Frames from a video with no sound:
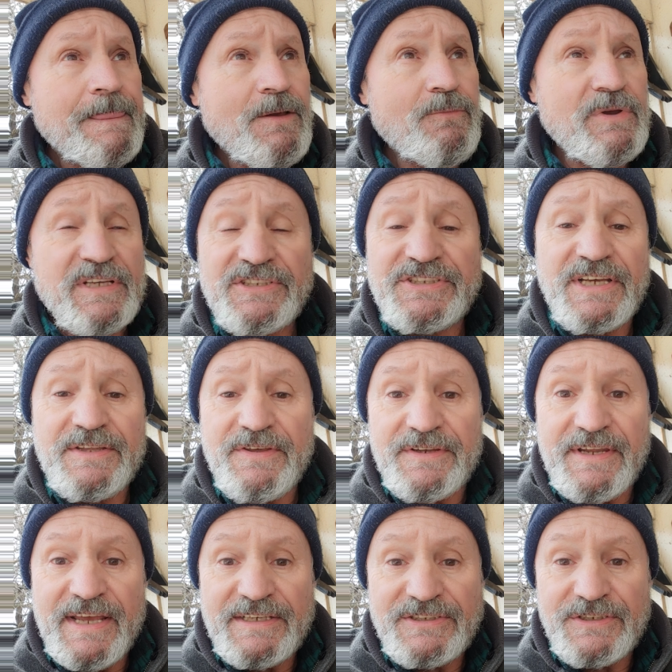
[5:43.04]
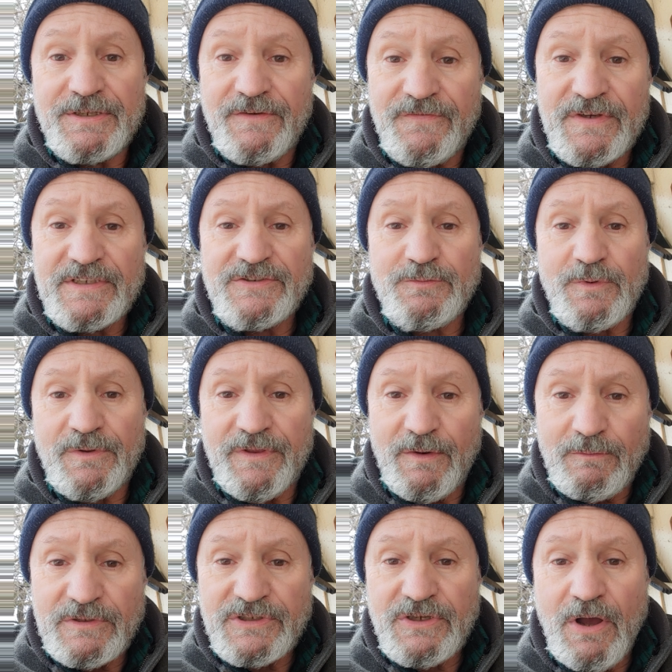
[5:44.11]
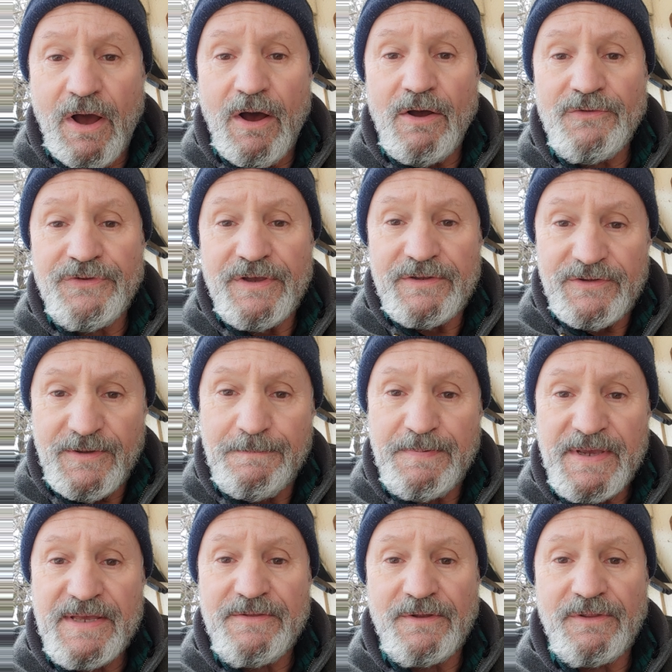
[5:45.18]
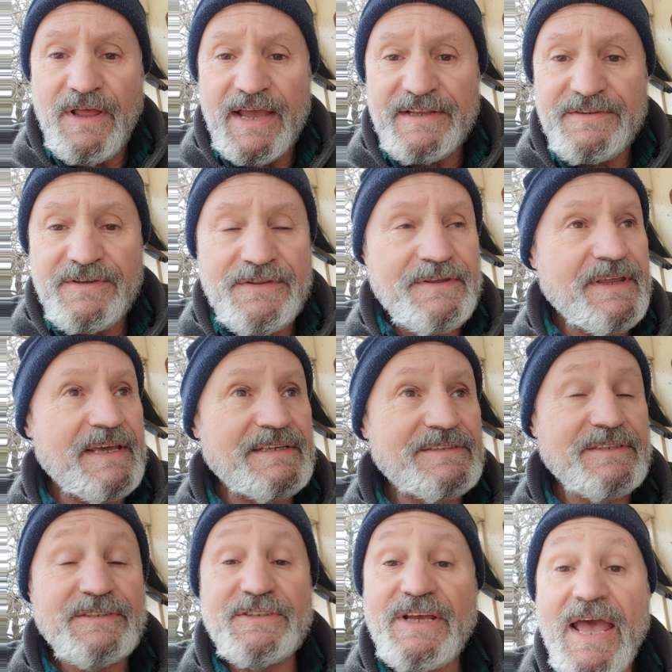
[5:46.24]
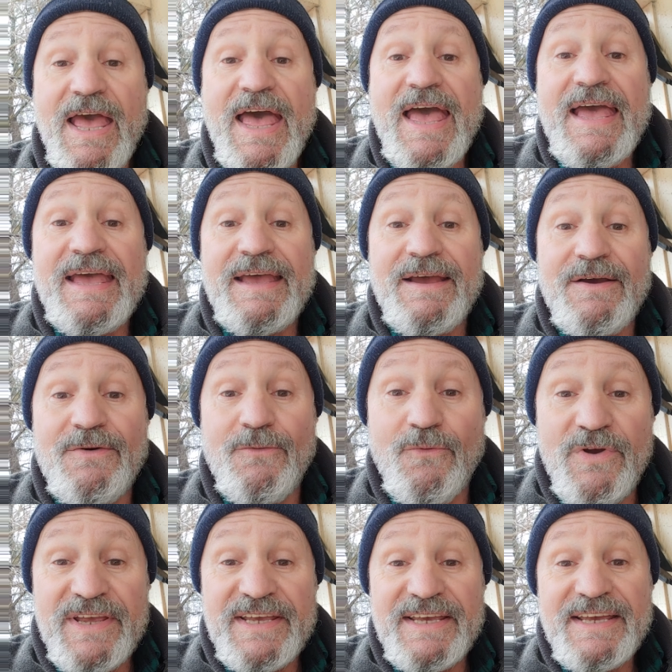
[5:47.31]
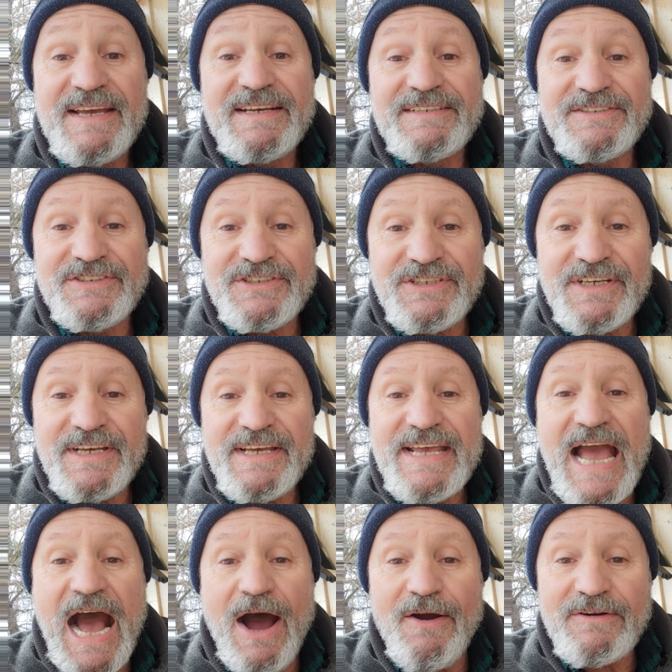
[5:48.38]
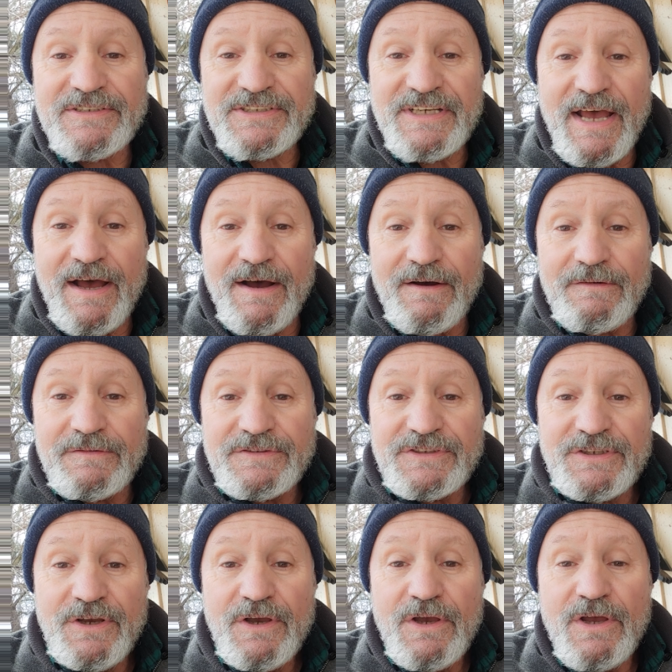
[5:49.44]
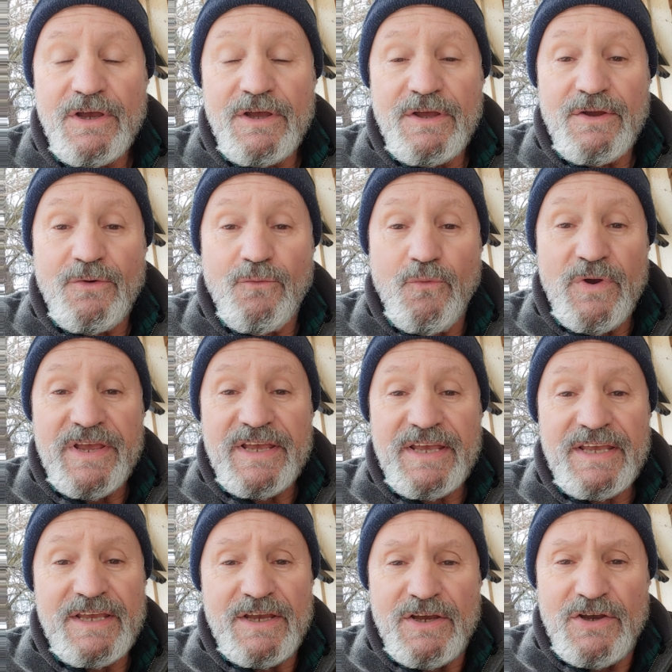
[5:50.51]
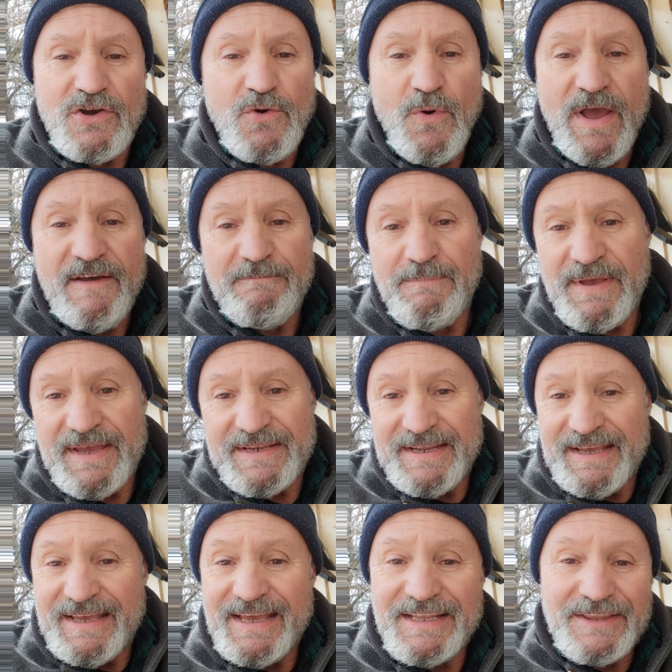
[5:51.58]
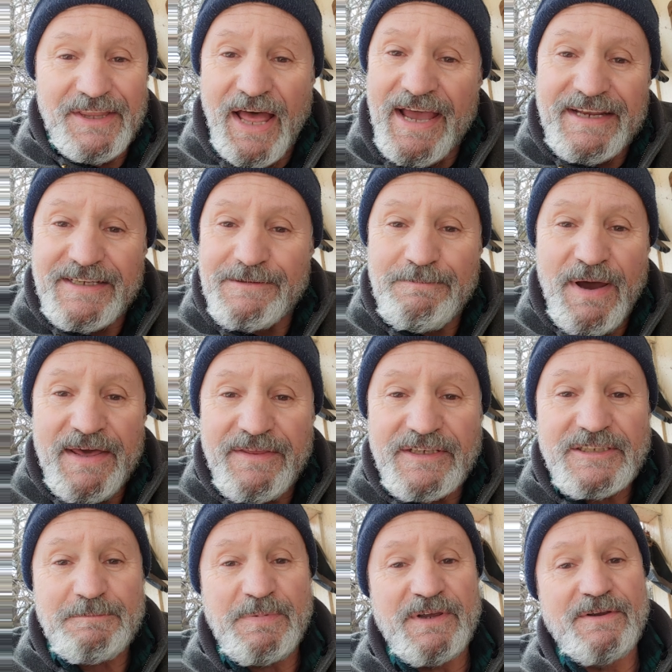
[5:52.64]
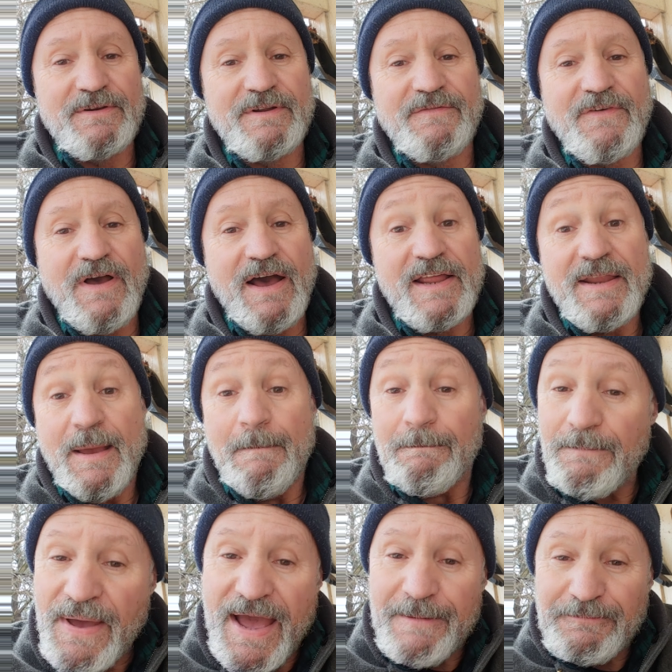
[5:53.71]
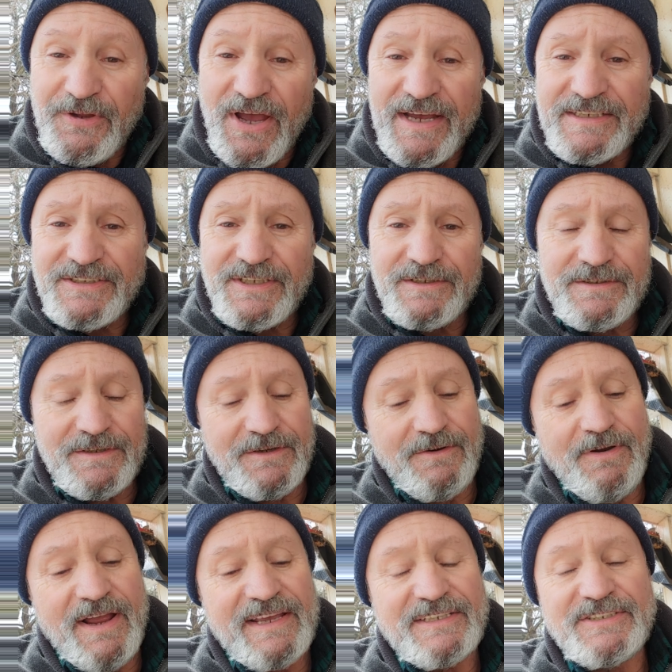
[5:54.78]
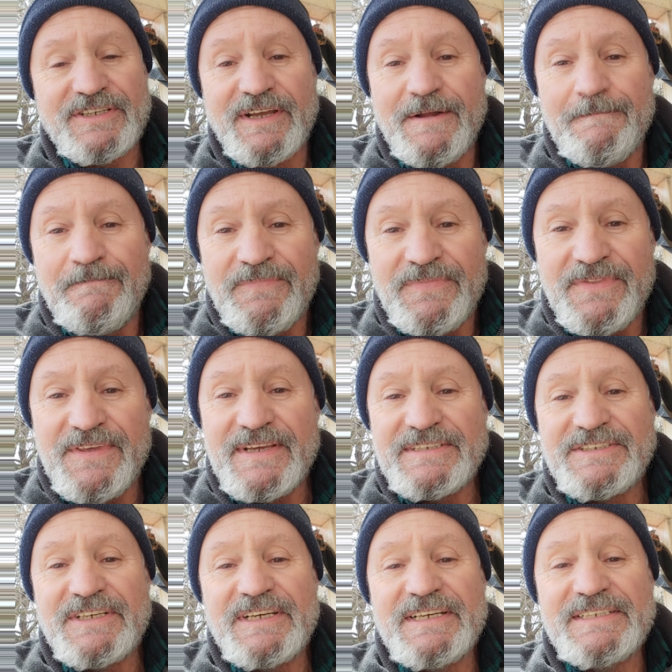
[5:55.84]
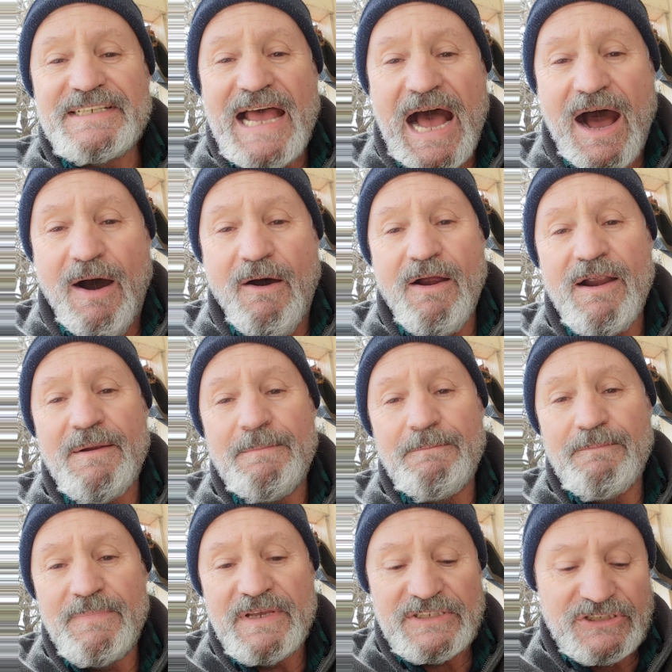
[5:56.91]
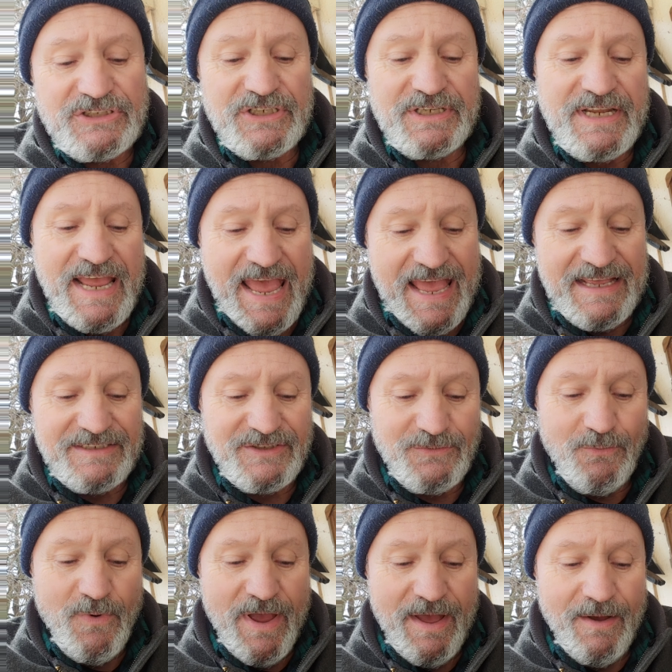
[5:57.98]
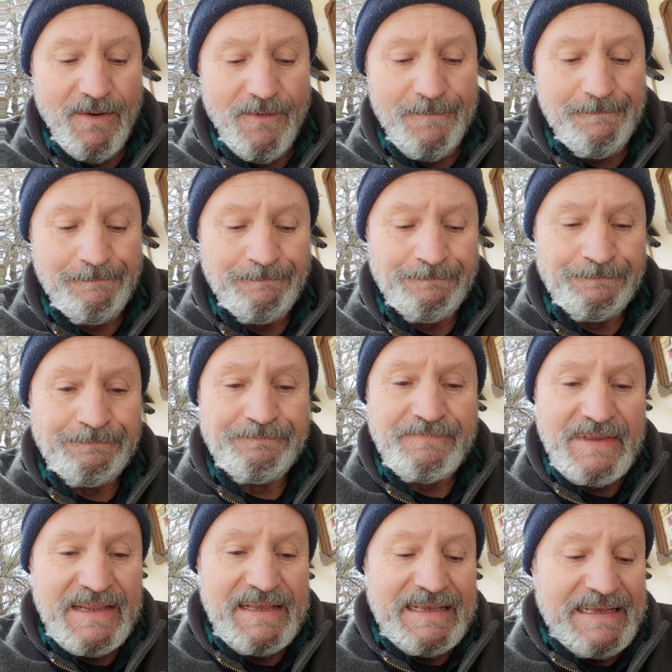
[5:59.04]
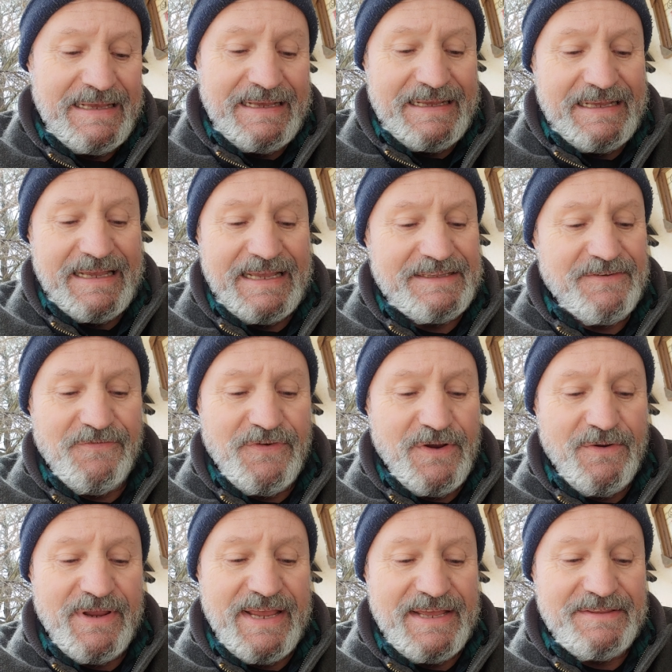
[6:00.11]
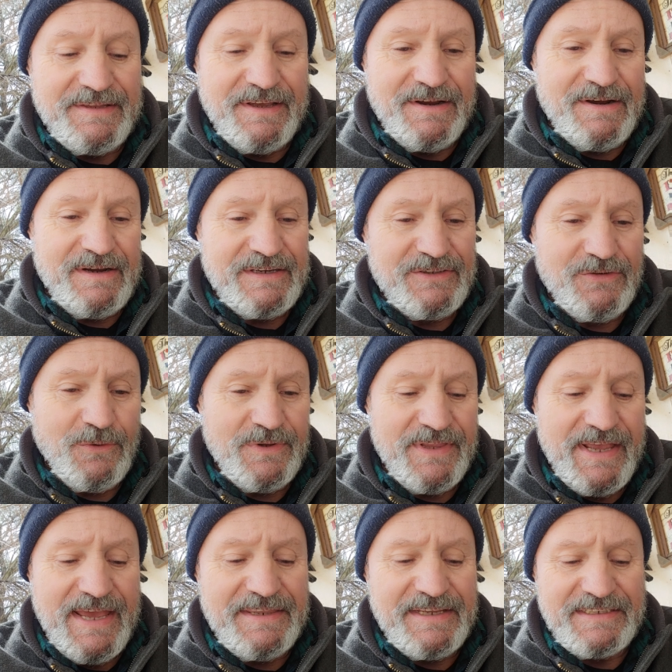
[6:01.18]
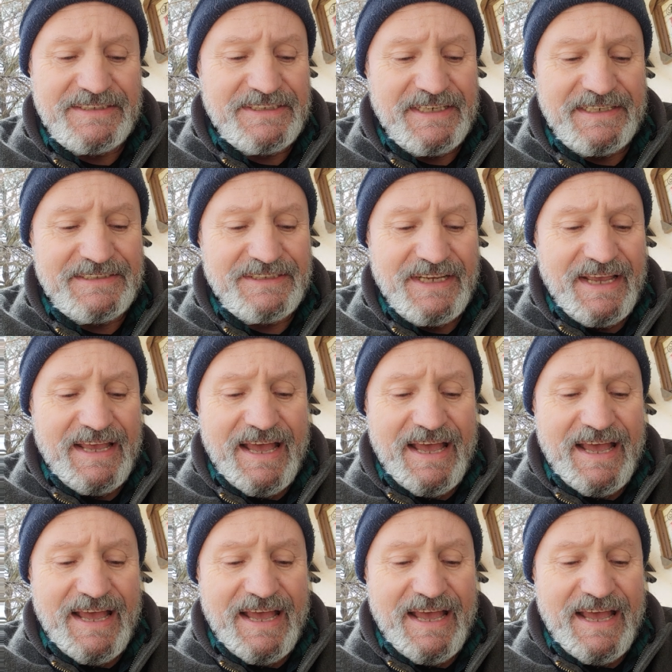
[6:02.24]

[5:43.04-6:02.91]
We see the nation of Israel that was called to be the light to the nations. We see ourselves. We who have been enlightened by the Spirit of God, baptized into Christ, this is our mission as well. At the very end, there, toward the end, it says,